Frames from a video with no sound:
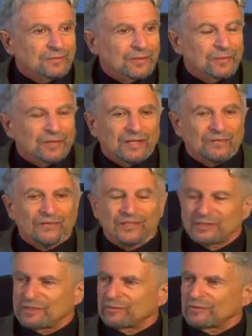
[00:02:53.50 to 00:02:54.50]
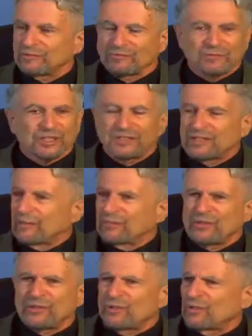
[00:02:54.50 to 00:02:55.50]
Maybe they feel someone did
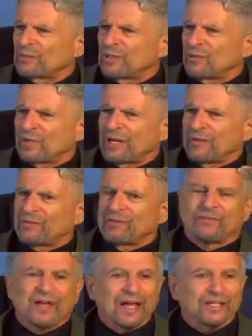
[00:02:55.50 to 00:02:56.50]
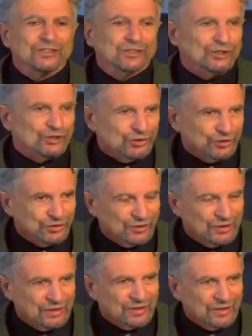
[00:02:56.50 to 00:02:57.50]
something to them and they want to have revenge.
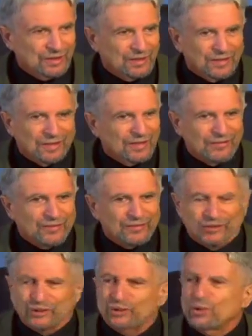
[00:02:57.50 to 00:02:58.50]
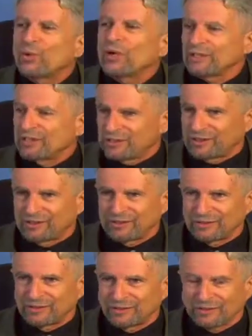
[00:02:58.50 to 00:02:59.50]
You don't have a choice.
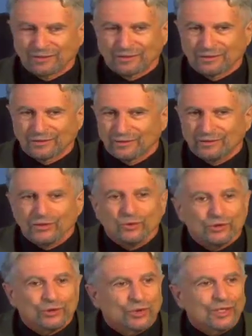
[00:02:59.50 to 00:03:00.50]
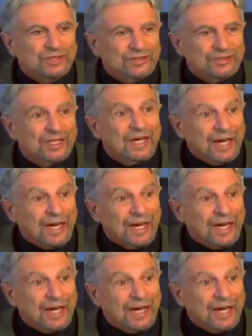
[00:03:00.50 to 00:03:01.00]
There's no choice.